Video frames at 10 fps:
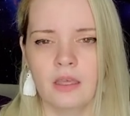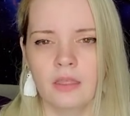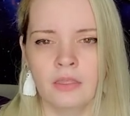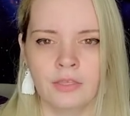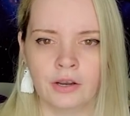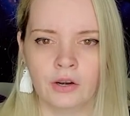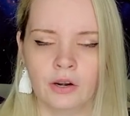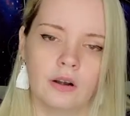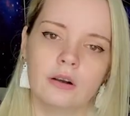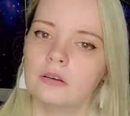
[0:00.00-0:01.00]

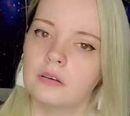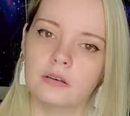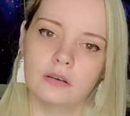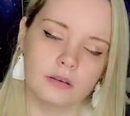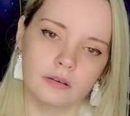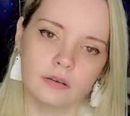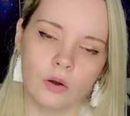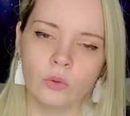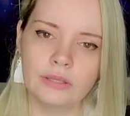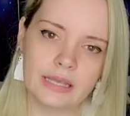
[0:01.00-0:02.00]
they're
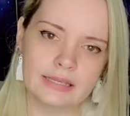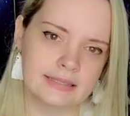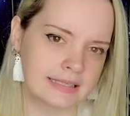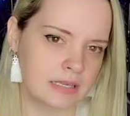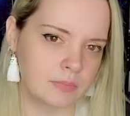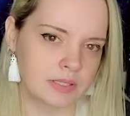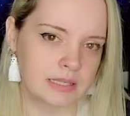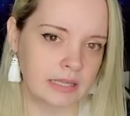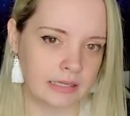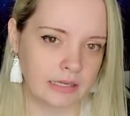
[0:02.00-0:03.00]
only as deep as
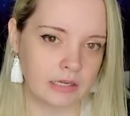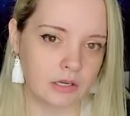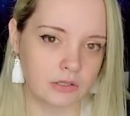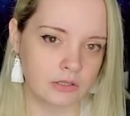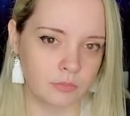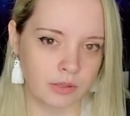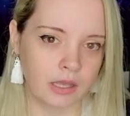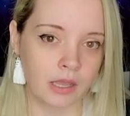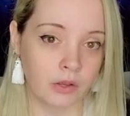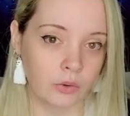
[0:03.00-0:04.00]
they need to be
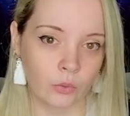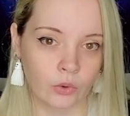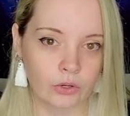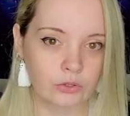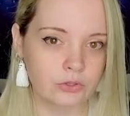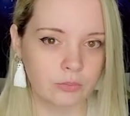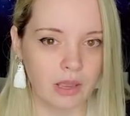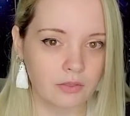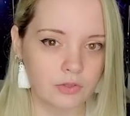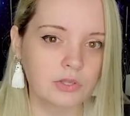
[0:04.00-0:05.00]
in order to
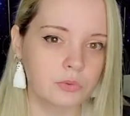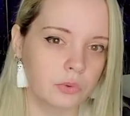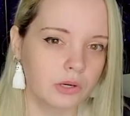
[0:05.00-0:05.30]
make the story